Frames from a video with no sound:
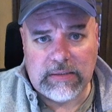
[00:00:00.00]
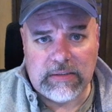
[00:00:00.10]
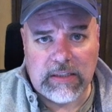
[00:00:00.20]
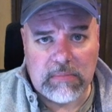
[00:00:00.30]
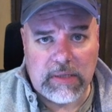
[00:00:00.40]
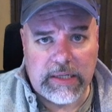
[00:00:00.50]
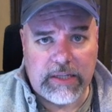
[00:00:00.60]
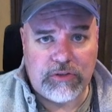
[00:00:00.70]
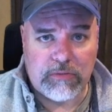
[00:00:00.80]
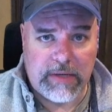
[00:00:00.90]
to
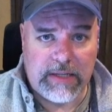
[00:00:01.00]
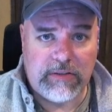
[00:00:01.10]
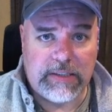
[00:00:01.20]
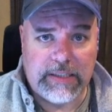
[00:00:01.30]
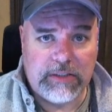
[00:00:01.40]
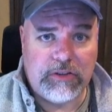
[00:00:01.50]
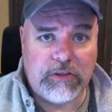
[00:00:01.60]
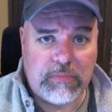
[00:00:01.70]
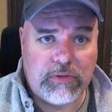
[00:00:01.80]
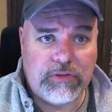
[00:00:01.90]
somebody, so basically this
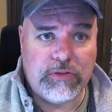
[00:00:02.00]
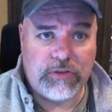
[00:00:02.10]
is the person